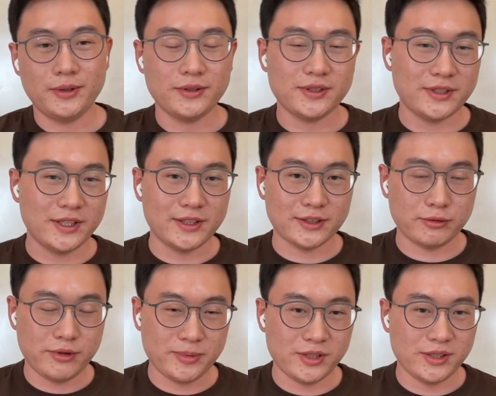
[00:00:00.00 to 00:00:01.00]
using their
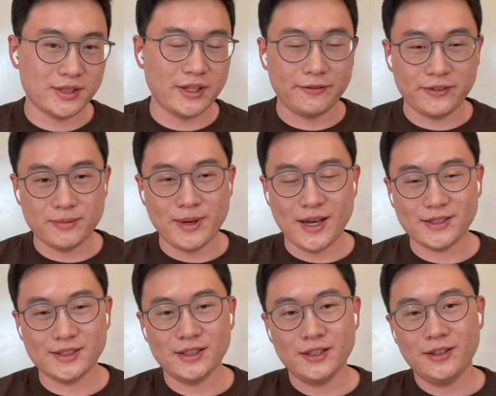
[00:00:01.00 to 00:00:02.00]
descriptions and
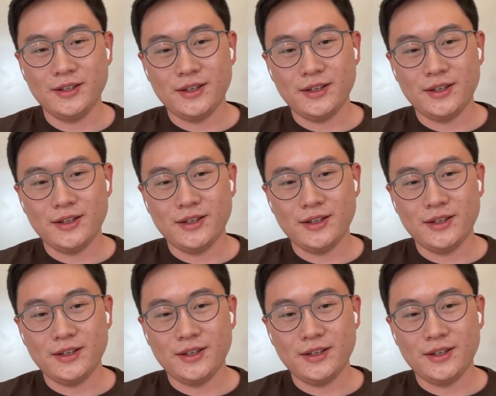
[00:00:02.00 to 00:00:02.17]
feedbacks,